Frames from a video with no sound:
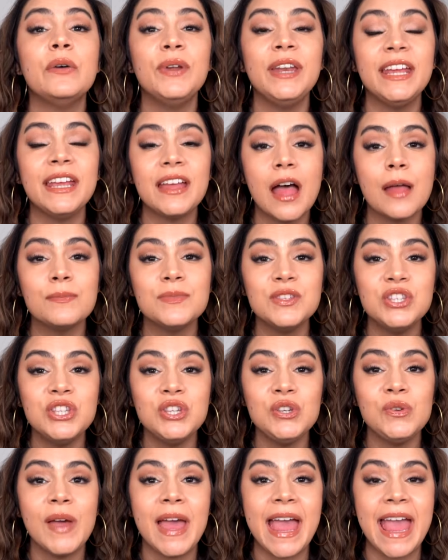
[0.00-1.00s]
when it comes
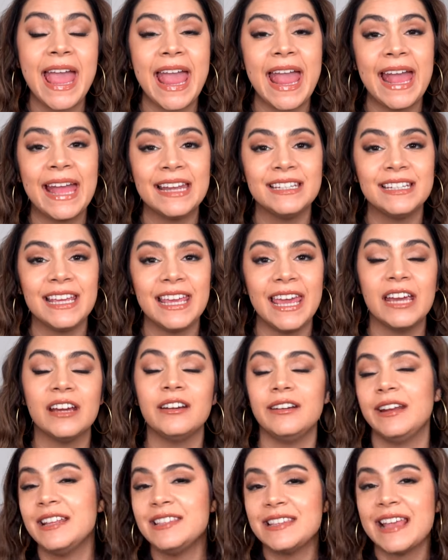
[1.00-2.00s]
to hand
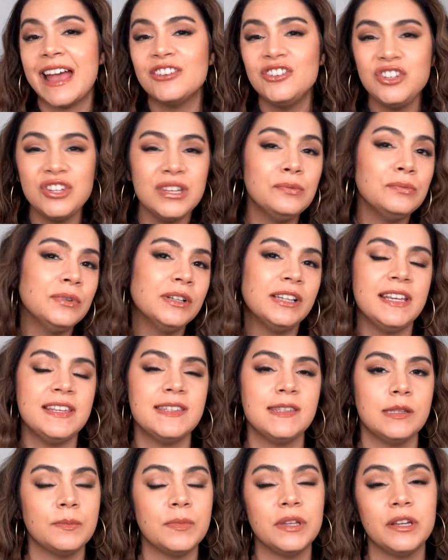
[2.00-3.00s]
care, it's actually really
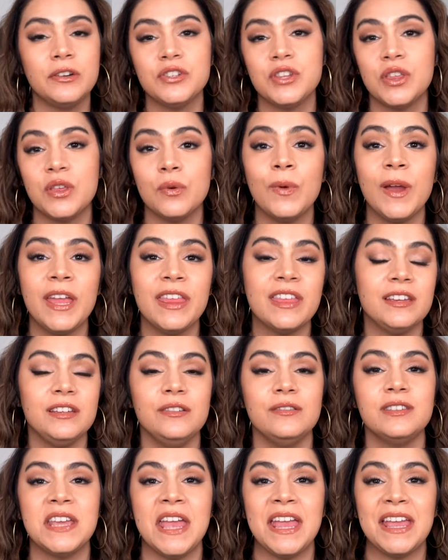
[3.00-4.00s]
similar to the way that
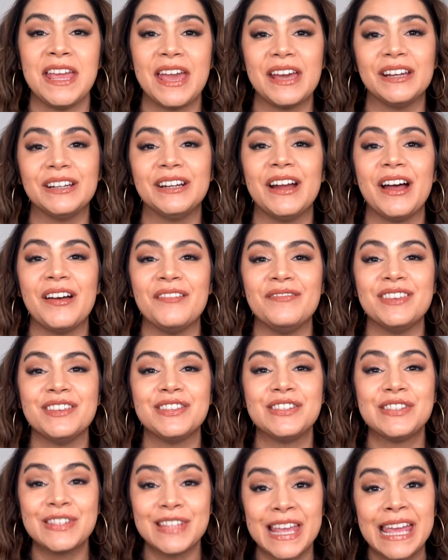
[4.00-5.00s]
you take care of the
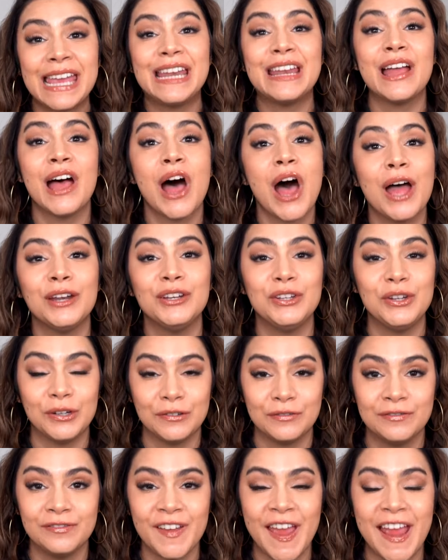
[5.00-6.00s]
skin on your
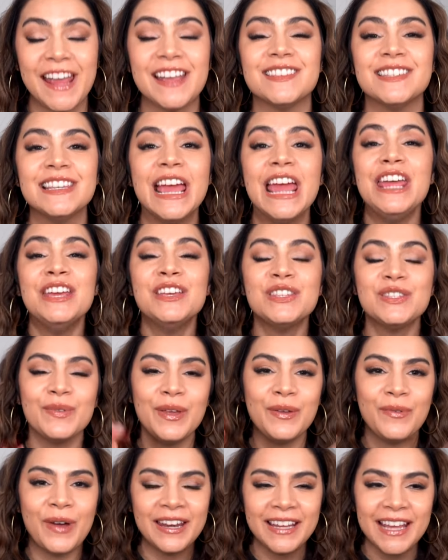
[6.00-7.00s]
face. So,
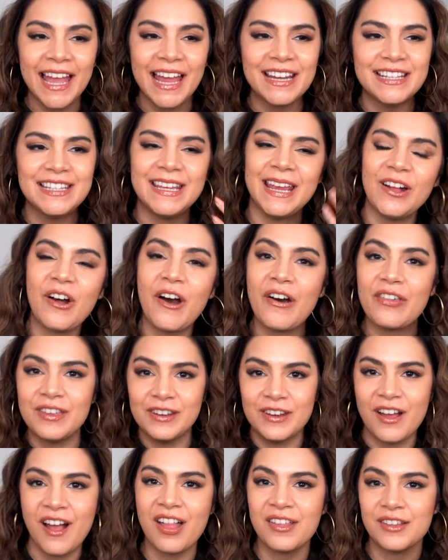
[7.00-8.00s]
we want to kind of take all the
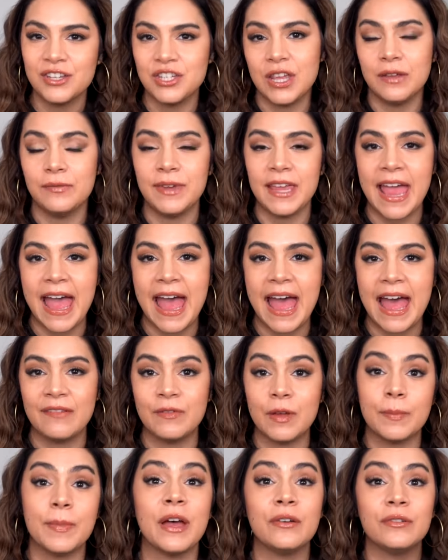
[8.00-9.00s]
knowledge that we have
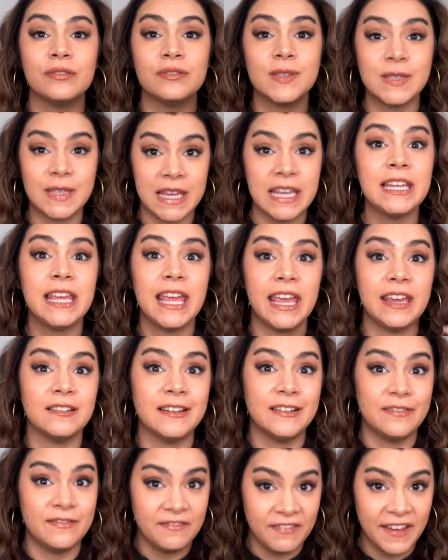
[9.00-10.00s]
about skincare
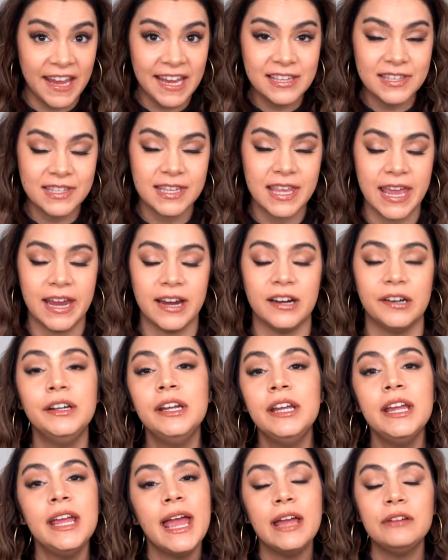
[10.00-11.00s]
and face care
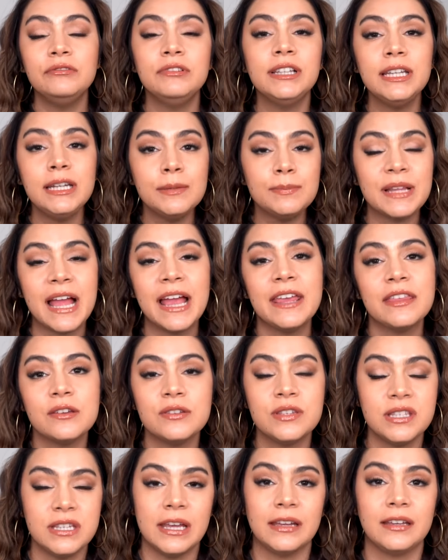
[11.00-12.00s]
and really apply
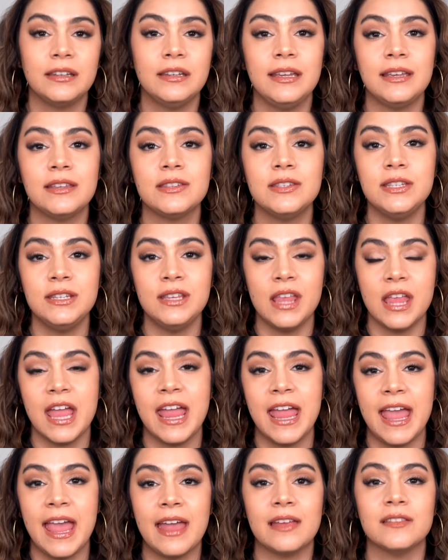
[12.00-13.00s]
those techniques to the
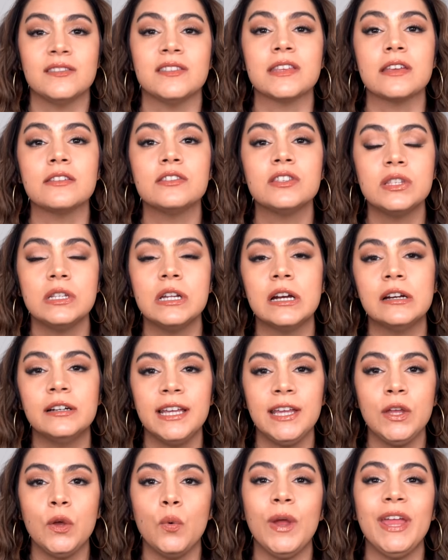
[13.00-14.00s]
hands,
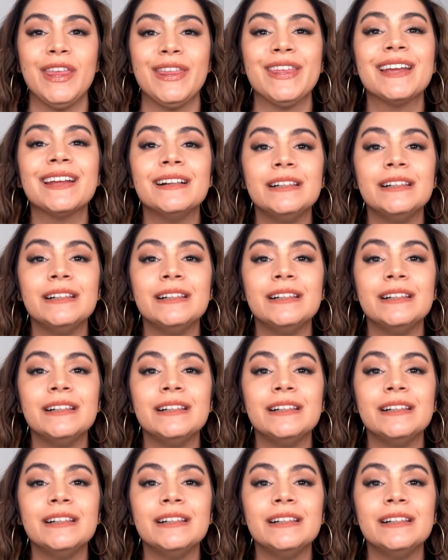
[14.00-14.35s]
starting with